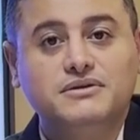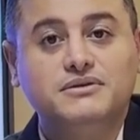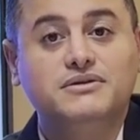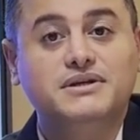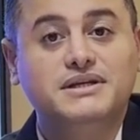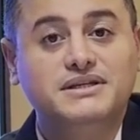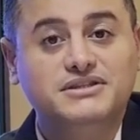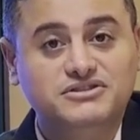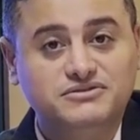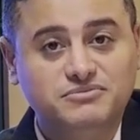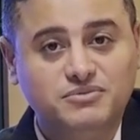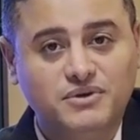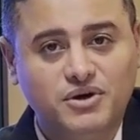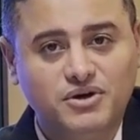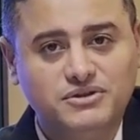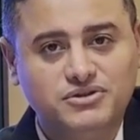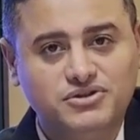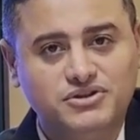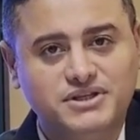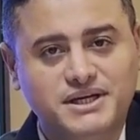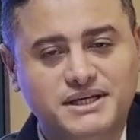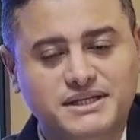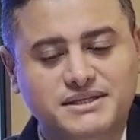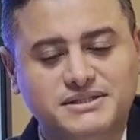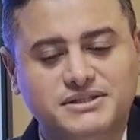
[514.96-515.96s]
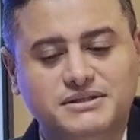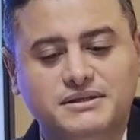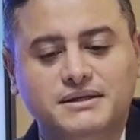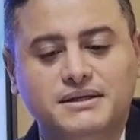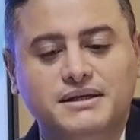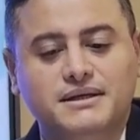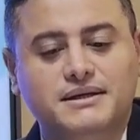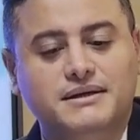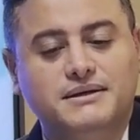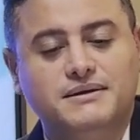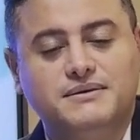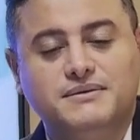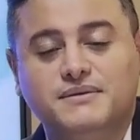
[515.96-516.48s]
these small trends
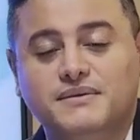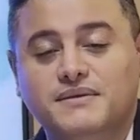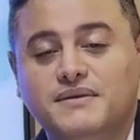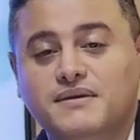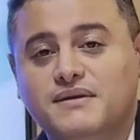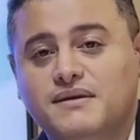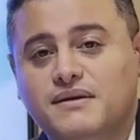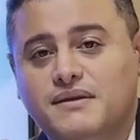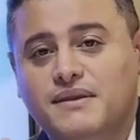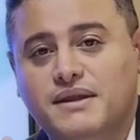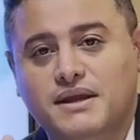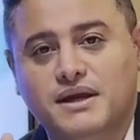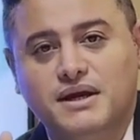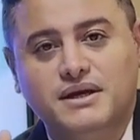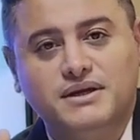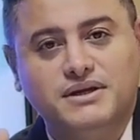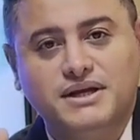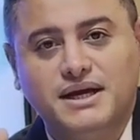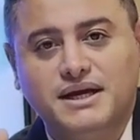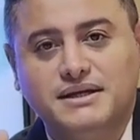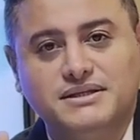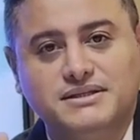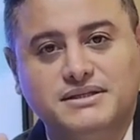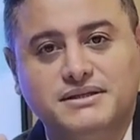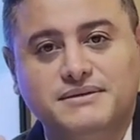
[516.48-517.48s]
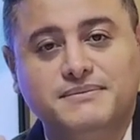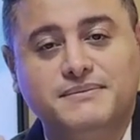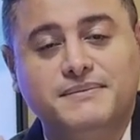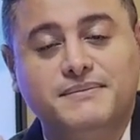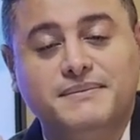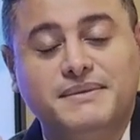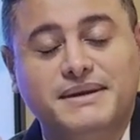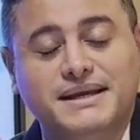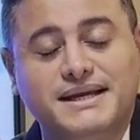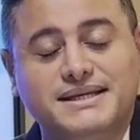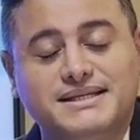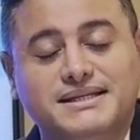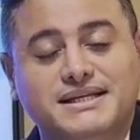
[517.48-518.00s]
are not
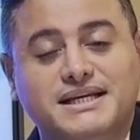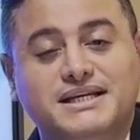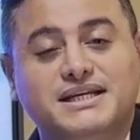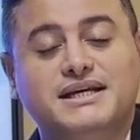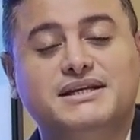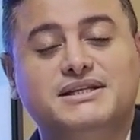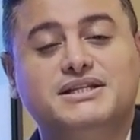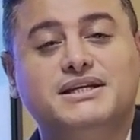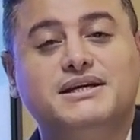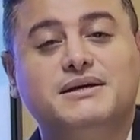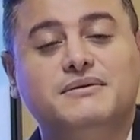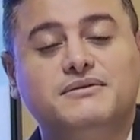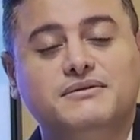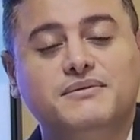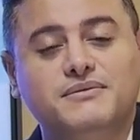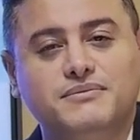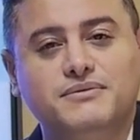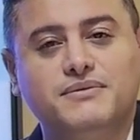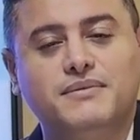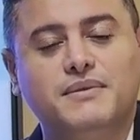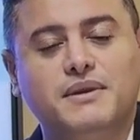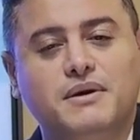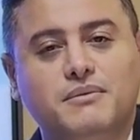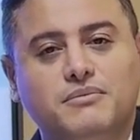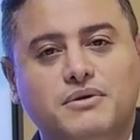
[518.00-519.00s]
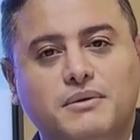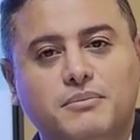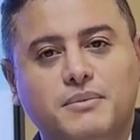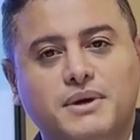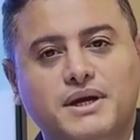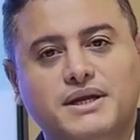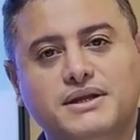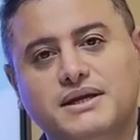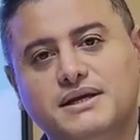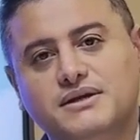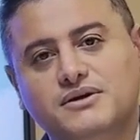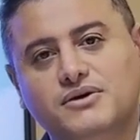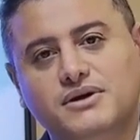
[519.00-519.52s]
indicative of a
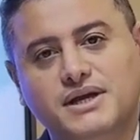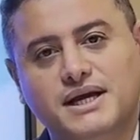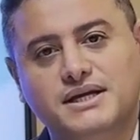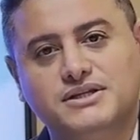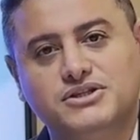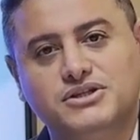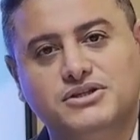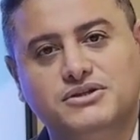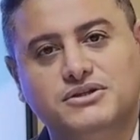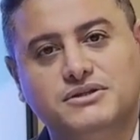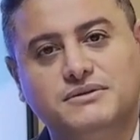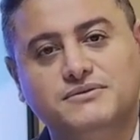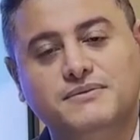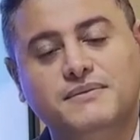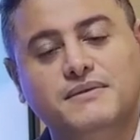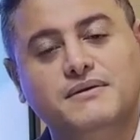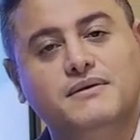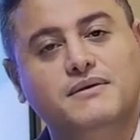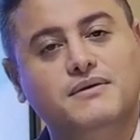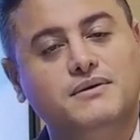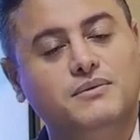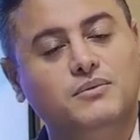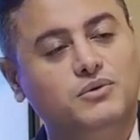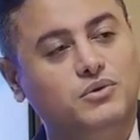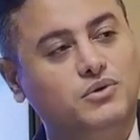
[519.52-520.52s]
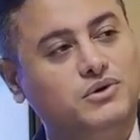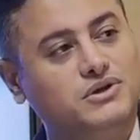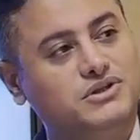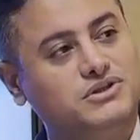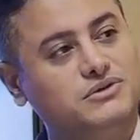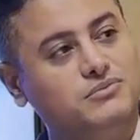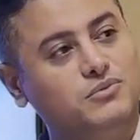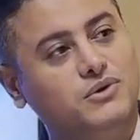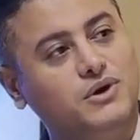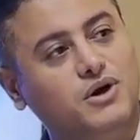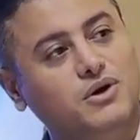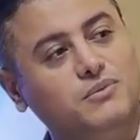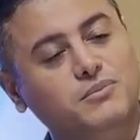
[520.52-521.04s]
market crash, or
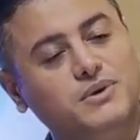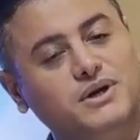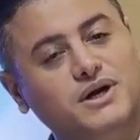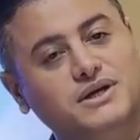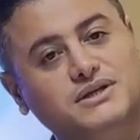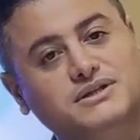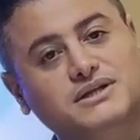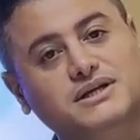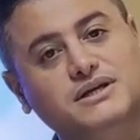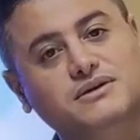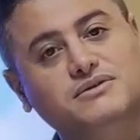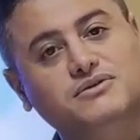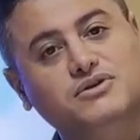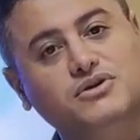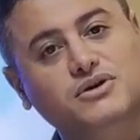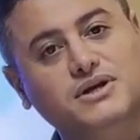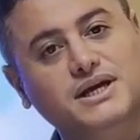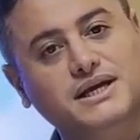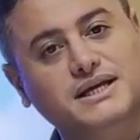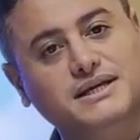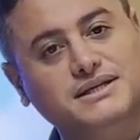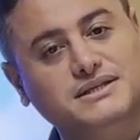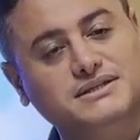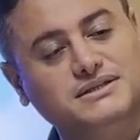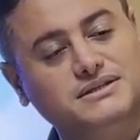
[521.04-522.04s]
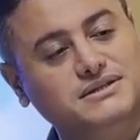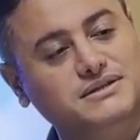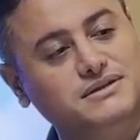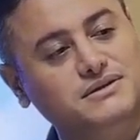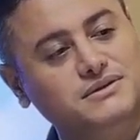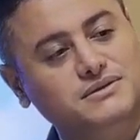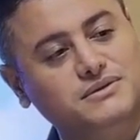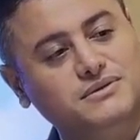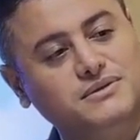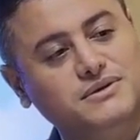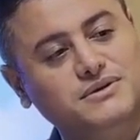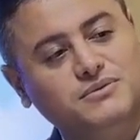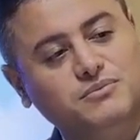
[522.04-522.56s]
small positive trends
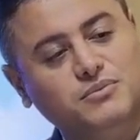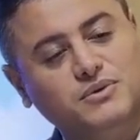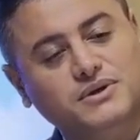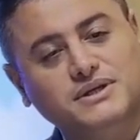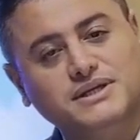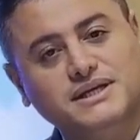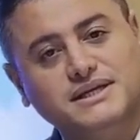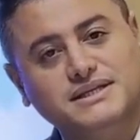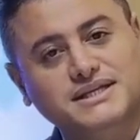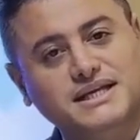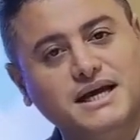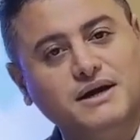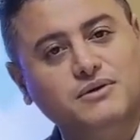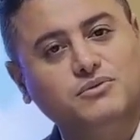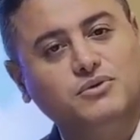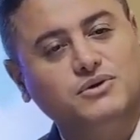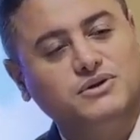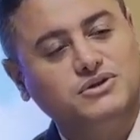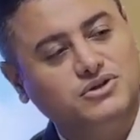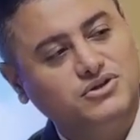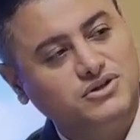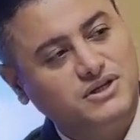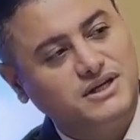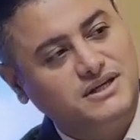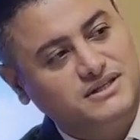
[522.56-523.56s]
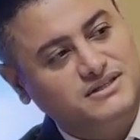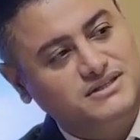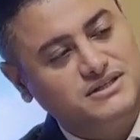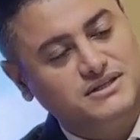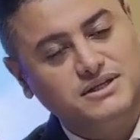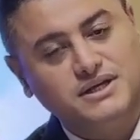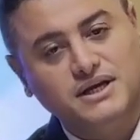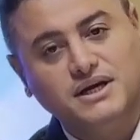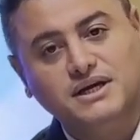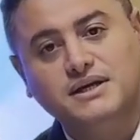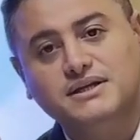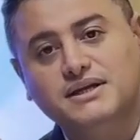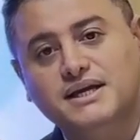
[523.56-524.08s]
within downward trends
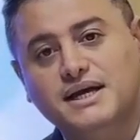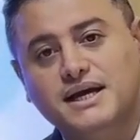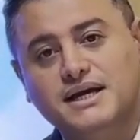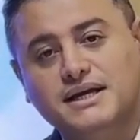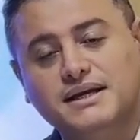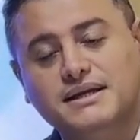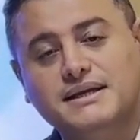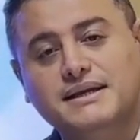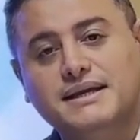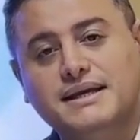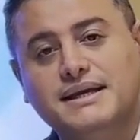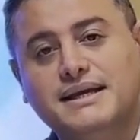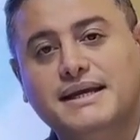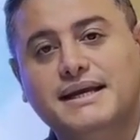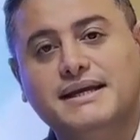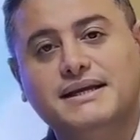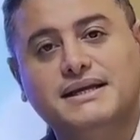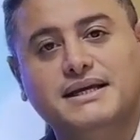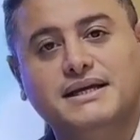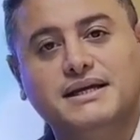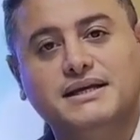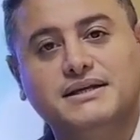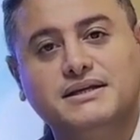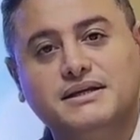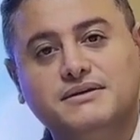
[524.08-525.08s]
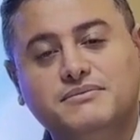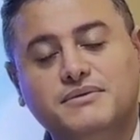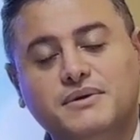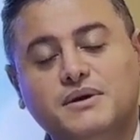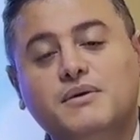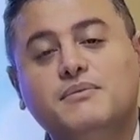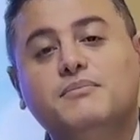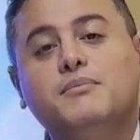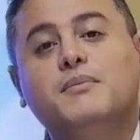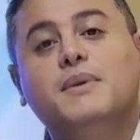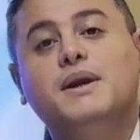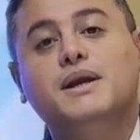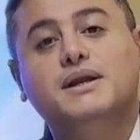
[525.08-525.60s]
are not indicative
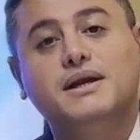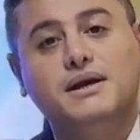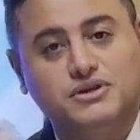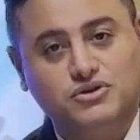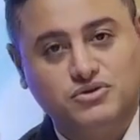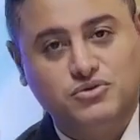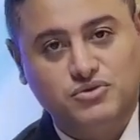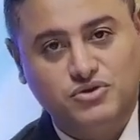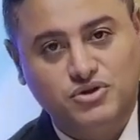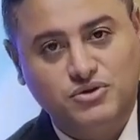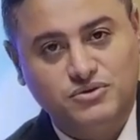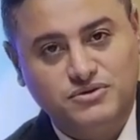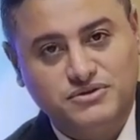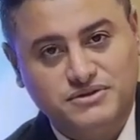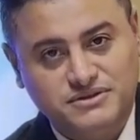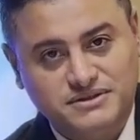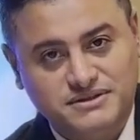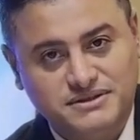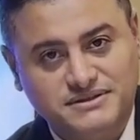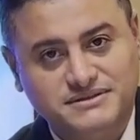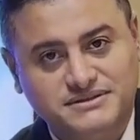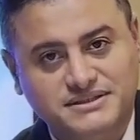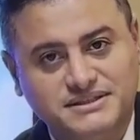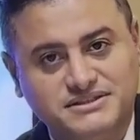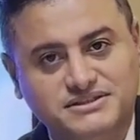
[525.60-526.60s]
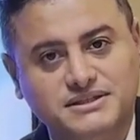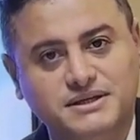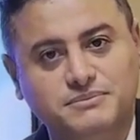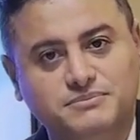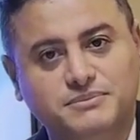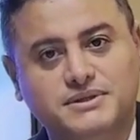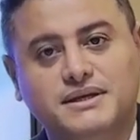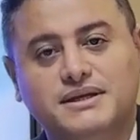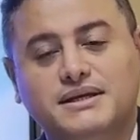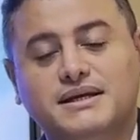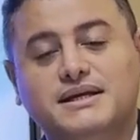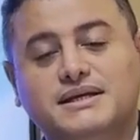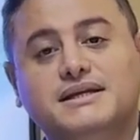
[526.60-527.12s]
of market growth. These are
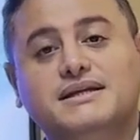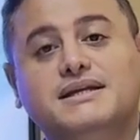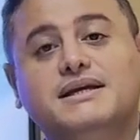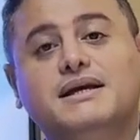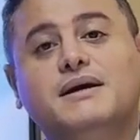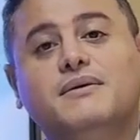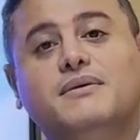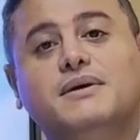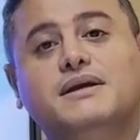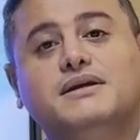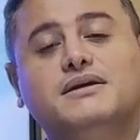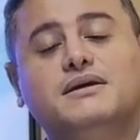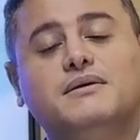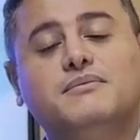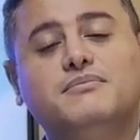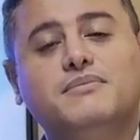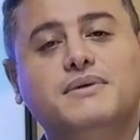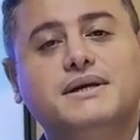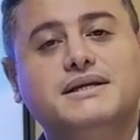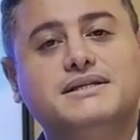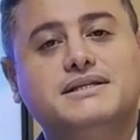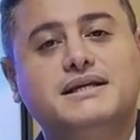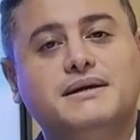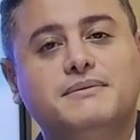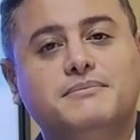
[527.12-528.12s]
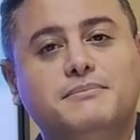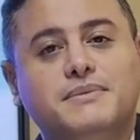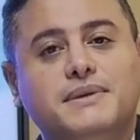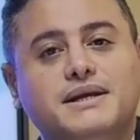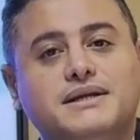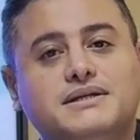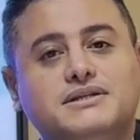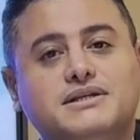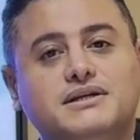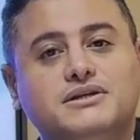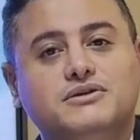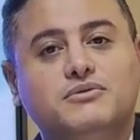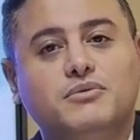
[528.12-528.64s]
merely a series of resting
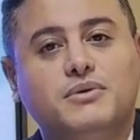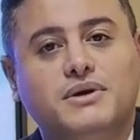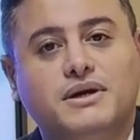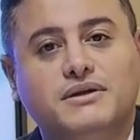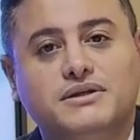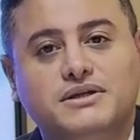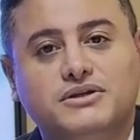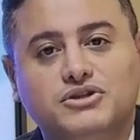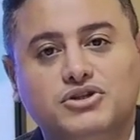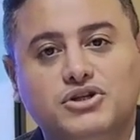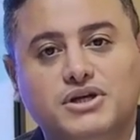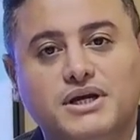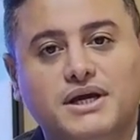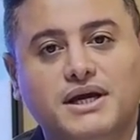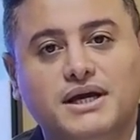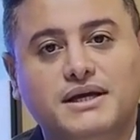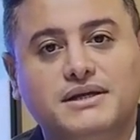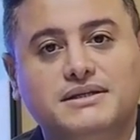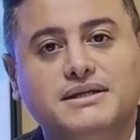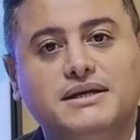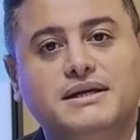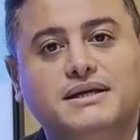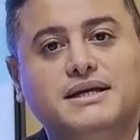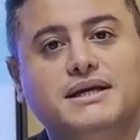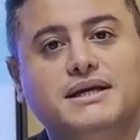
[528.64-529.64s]
places where the chart,